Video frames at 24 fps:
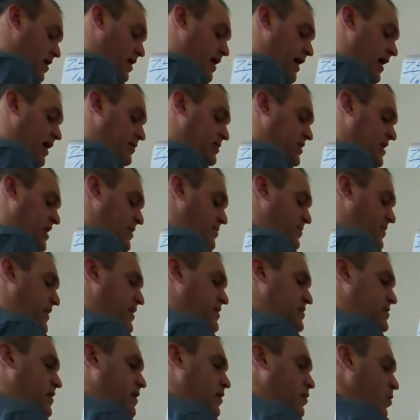How deep
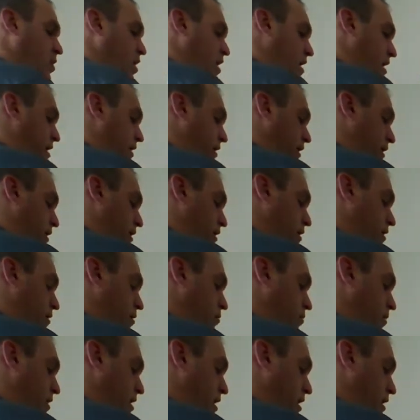is the water?
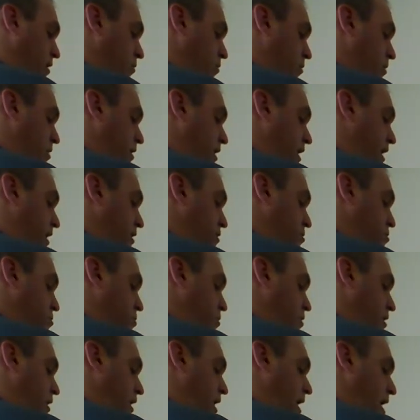Well, we're at
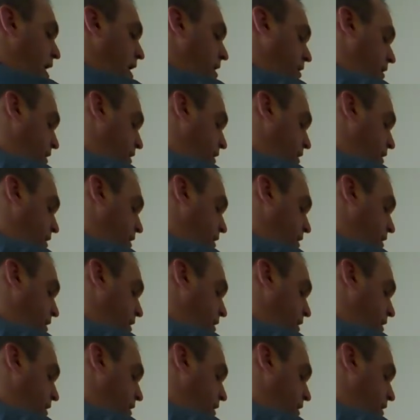shoreline